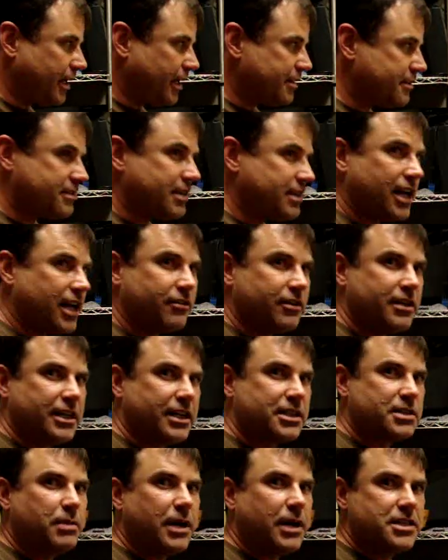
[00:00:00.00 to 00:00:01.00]
Instead of
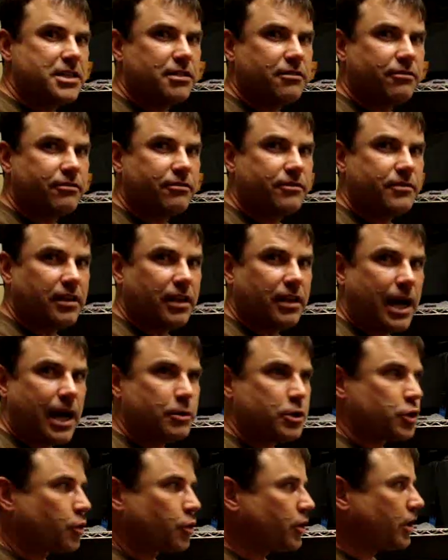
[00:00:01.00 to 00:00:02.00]
an expensive
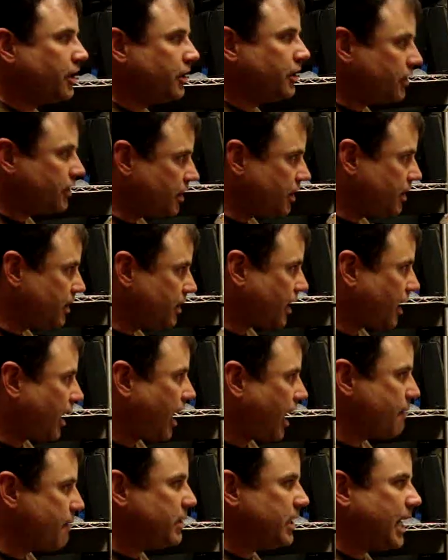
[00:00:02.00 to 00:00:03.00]
laboratory hood,
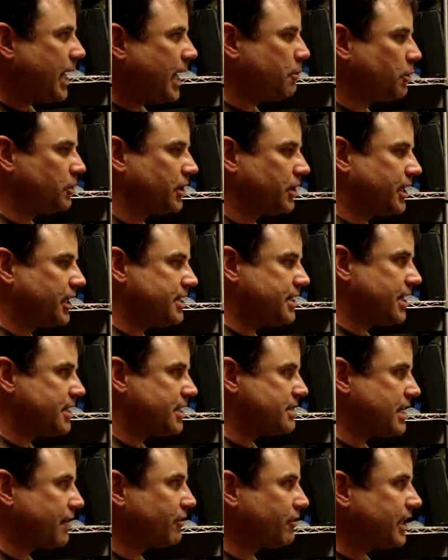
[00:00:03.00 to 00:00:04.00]
I've been able to
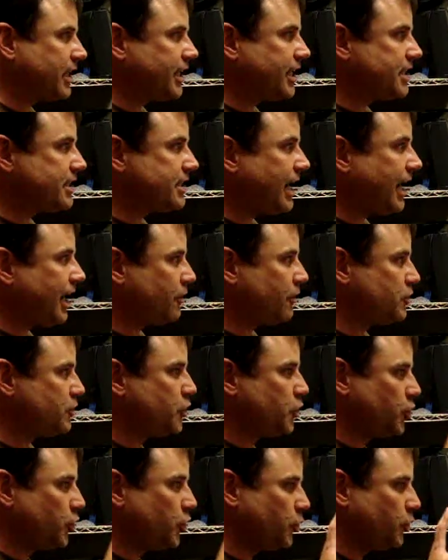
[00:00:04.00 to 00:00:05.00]
condense everything down
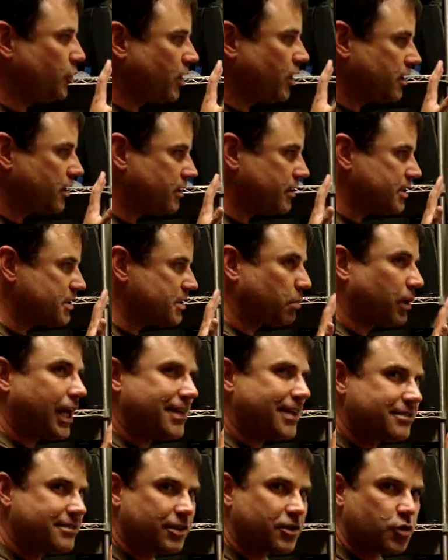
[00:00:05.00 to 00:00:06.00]
to this
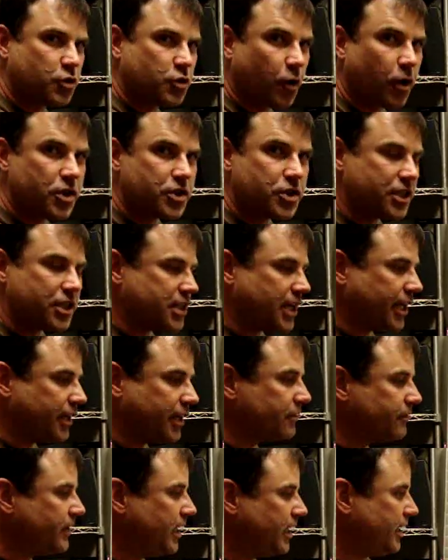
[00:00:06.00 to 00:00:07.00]
plastic storage
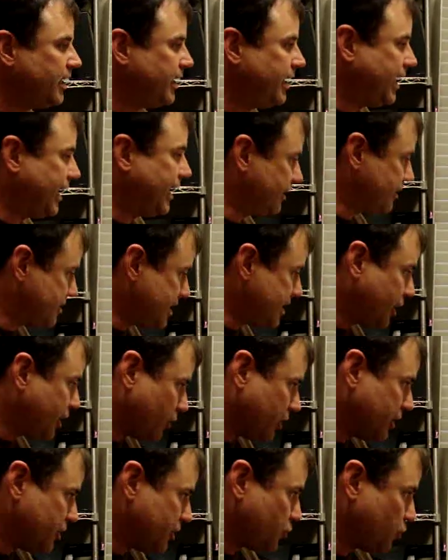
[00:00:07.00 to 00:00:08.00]
container. And the
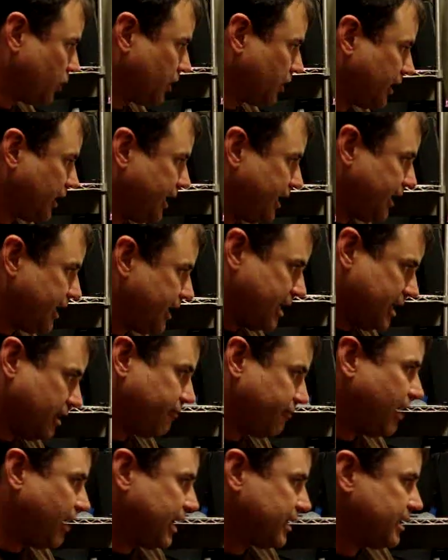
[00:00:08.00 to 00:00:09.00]
secret is really in
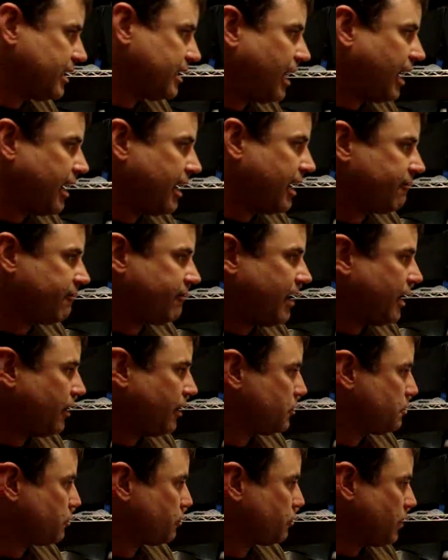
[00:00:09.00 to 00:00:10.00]
the fact that I have
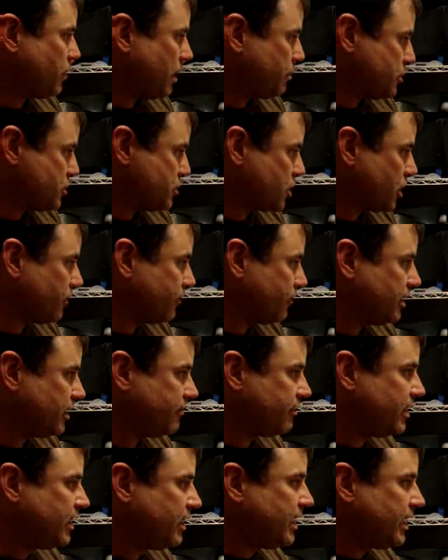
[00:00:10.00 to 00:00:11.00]
found a
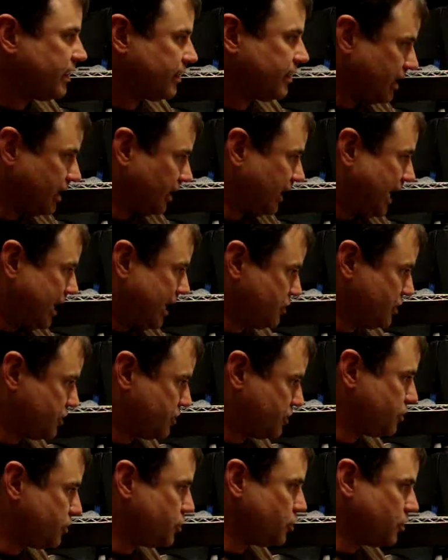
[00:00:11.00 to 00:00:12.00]
preservative that allows
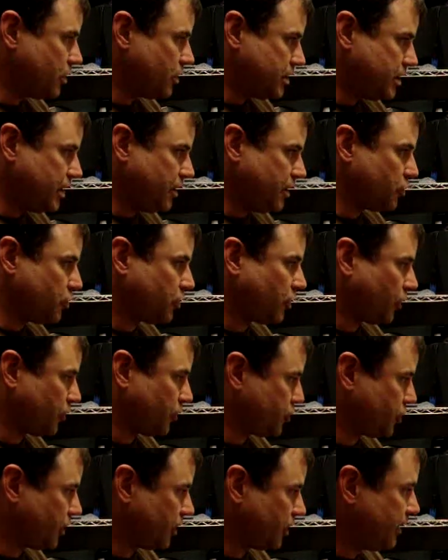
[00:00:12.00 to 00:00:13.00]
us to do the tissue
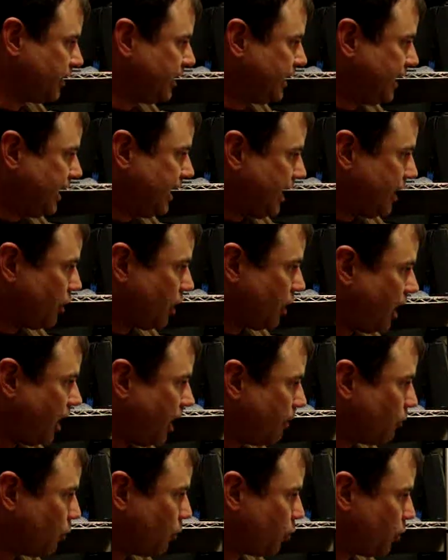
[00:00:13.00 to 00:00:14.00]
culture
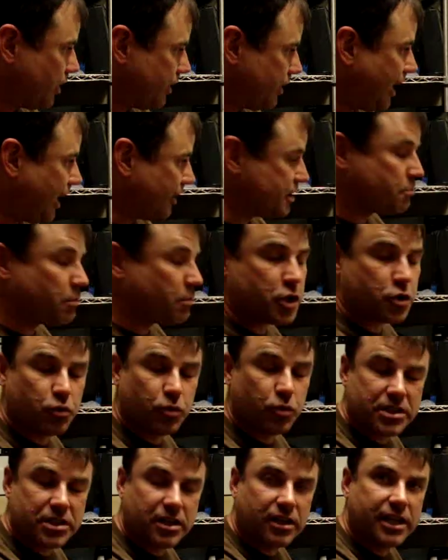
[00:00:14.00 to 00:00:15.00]
um, without as
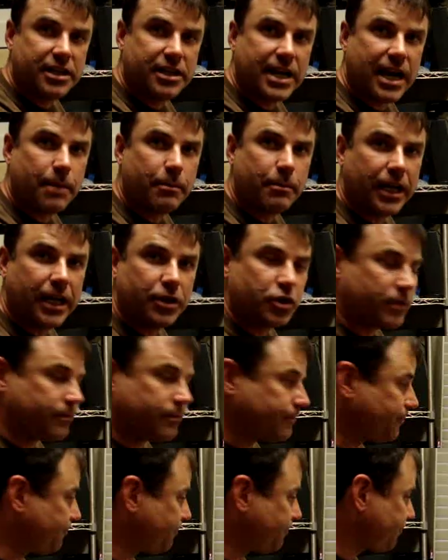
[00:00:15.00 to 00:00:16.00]
much risk of contamination.